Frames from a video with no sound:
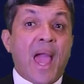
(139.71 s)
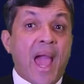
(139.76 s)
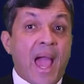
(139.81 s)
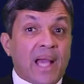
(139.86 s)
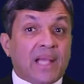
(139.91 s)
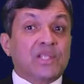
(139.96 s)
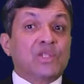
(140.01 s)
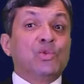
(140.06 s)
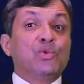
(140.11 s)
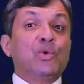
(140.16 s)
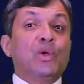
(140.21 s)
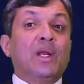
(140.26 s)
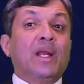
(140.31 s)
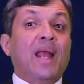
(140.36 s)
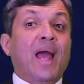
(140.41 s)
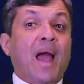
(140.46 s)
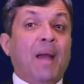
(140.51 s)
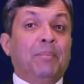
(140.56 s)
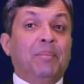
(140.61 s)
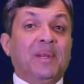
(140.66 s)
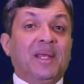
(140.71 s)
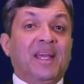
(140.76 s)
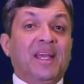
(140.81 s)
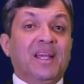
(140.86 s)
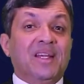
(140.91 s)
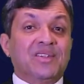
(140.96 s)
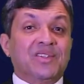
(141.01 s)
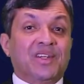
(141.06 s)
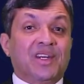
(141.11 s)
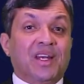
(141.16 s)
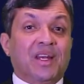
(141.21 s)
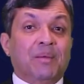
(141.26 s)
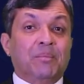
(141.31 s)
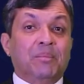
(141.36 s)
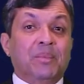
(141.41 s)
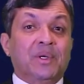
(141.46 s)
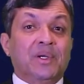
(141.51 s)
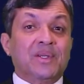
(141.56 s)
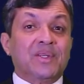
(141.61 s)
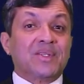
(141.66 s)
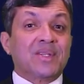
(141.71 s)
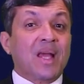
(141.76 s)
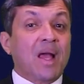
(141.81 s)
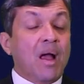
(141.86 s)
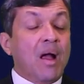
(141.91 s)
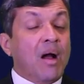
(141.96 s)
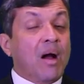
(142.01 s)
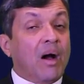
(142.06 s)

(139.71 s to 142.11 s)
Actual application numbers